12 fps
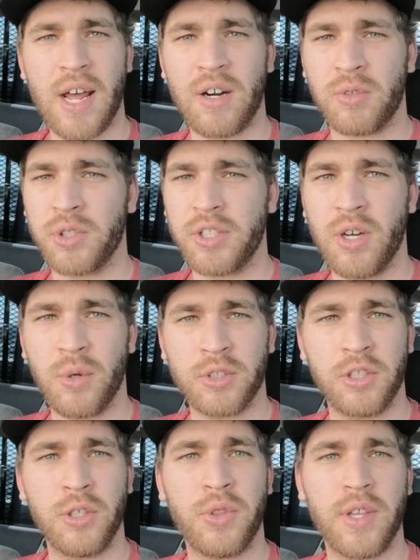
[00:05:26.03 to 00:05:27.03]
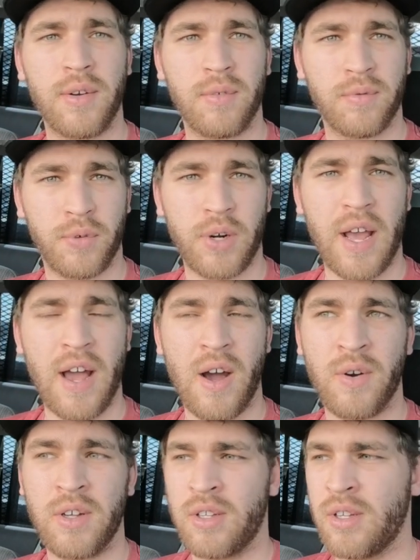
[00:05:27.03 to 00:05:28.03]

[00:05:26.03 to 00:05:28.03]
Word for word: I don't really know what to do with it for now,